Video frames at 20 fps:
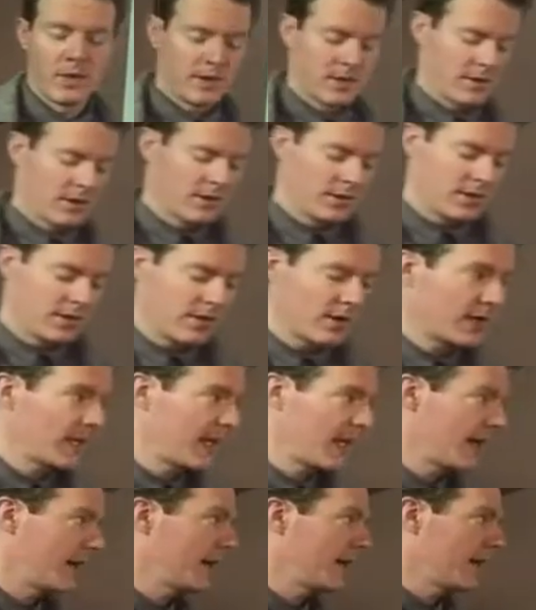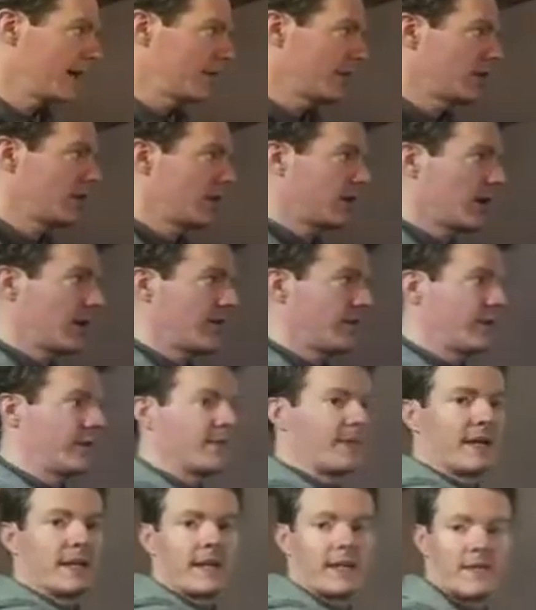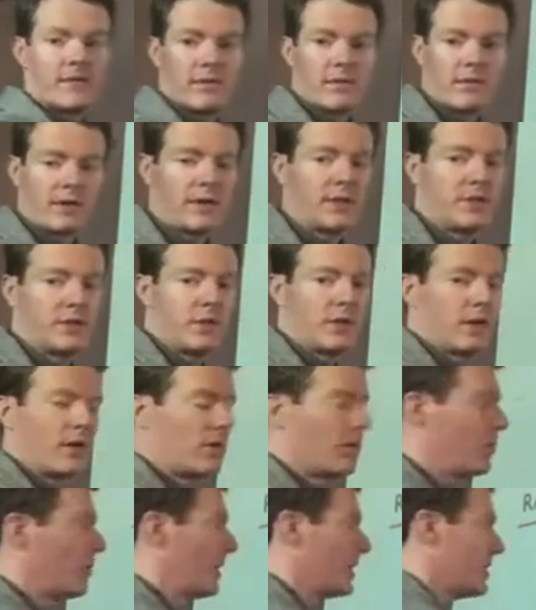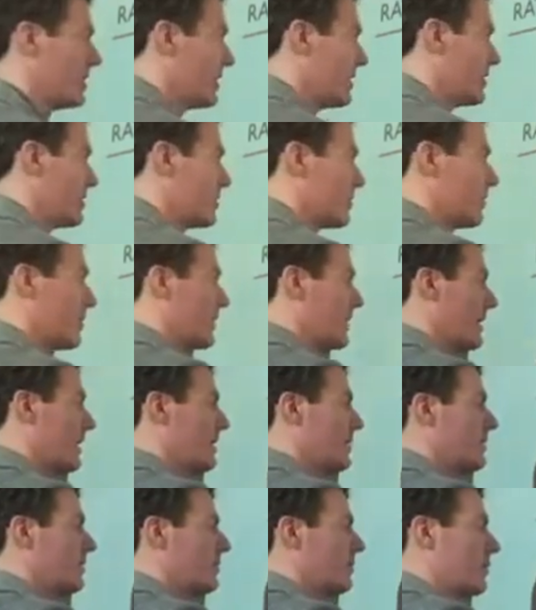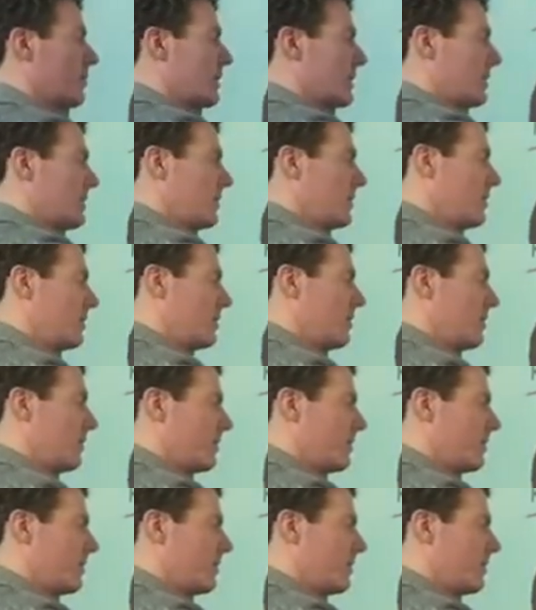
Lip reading: So again, I'll start off with my given ratio, which is 28 to 42.